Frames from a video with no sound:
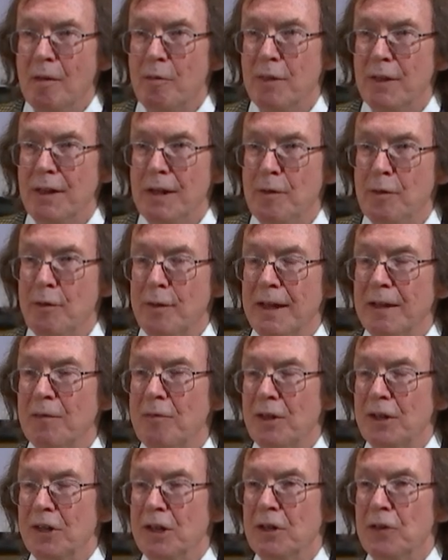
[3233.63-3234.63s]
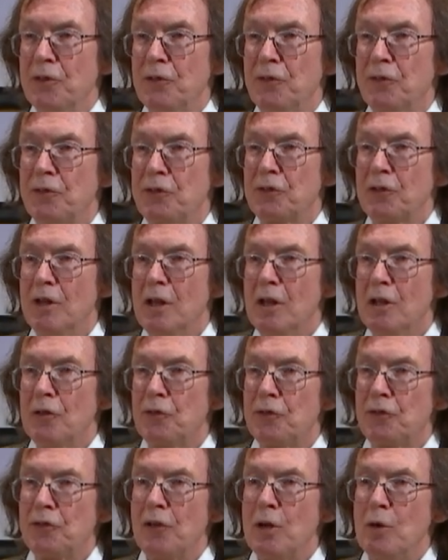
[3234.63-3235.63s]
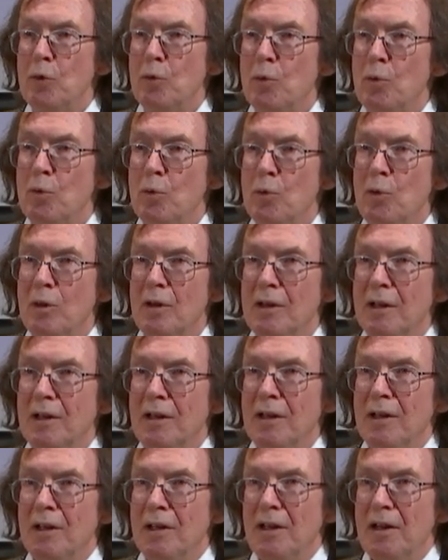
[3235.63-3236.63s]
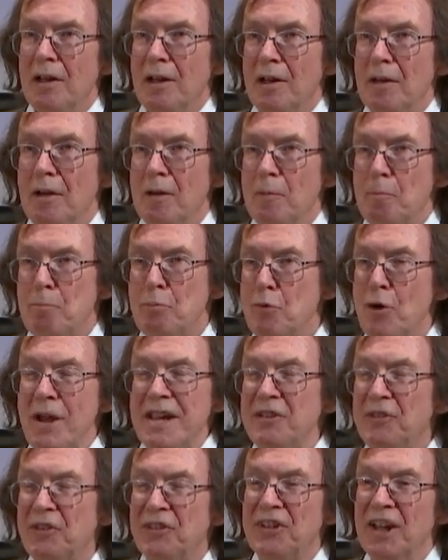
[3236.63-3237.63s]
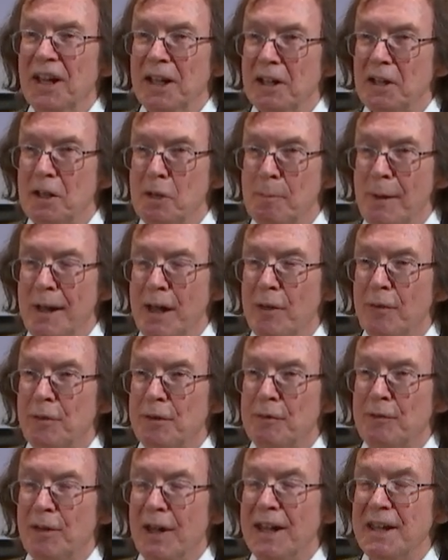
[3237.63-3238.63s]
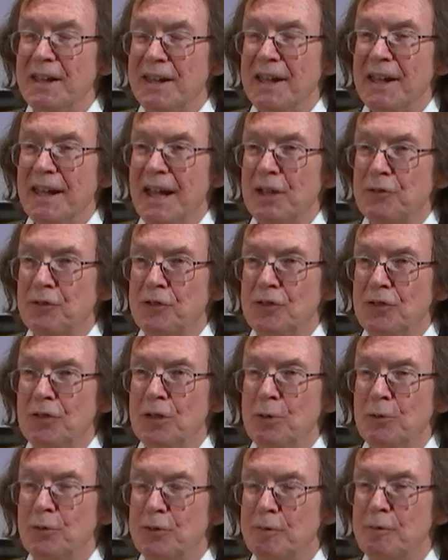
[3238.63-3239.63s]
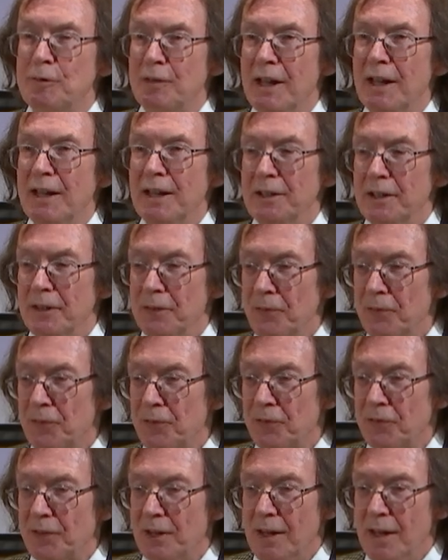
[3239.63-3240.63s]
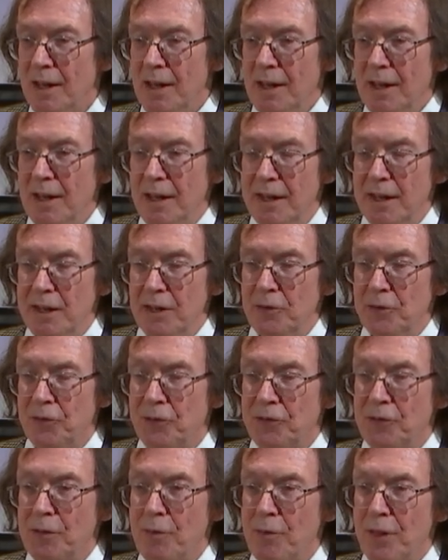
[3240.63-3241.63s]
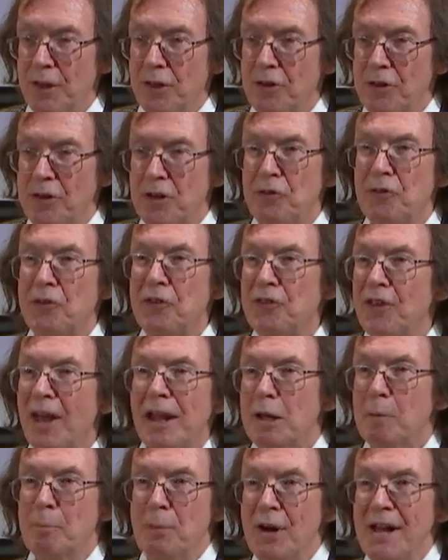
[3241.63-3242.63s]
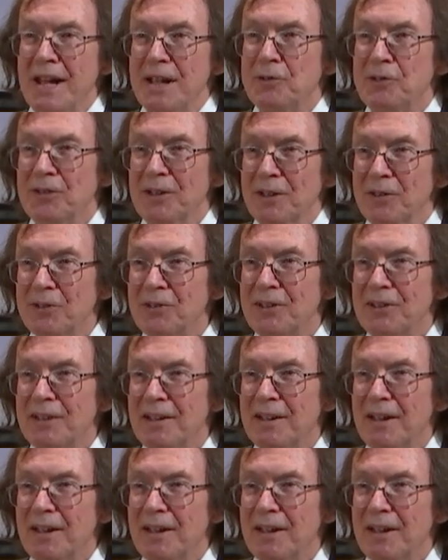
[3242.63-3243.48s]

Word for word: The thing that is so bracing about the Viking attitude to violence is that it is celebrated